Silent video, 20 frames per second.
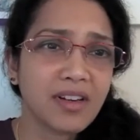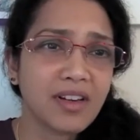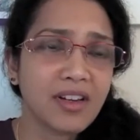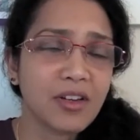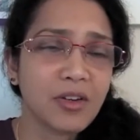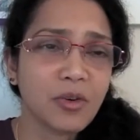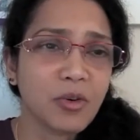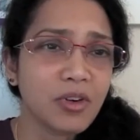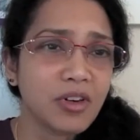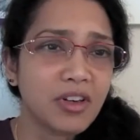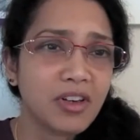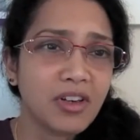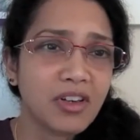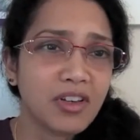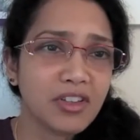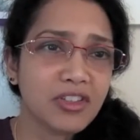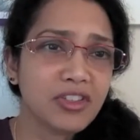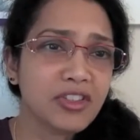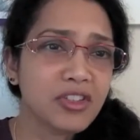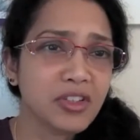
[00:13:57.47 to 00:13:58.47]

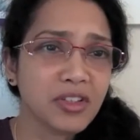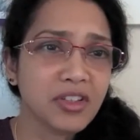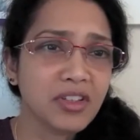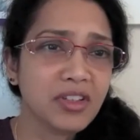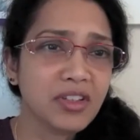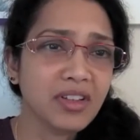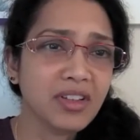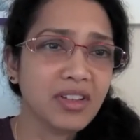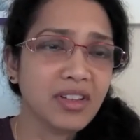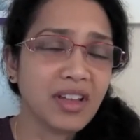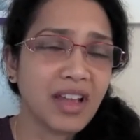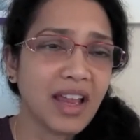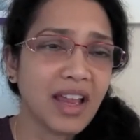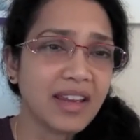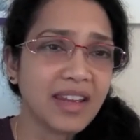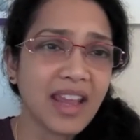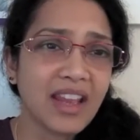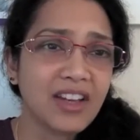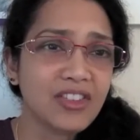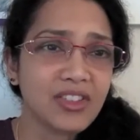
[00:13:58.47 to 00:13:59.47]
I
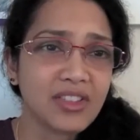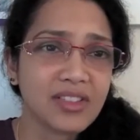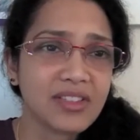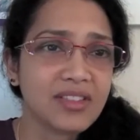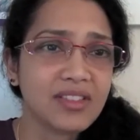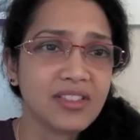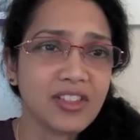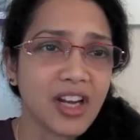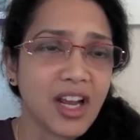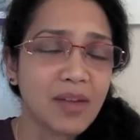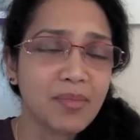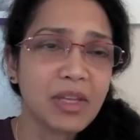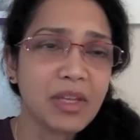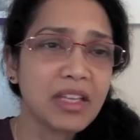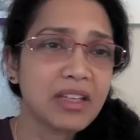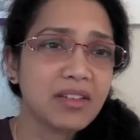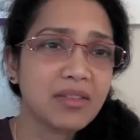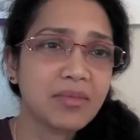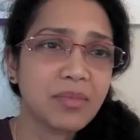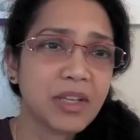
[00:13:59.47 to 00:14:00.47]
can't just drop
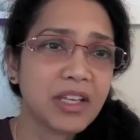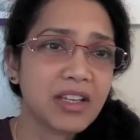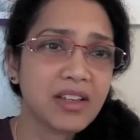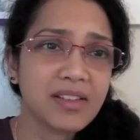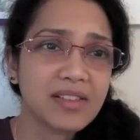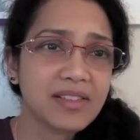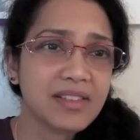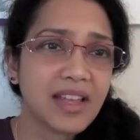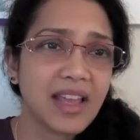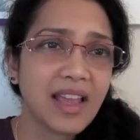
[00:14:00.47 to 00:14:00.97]
it because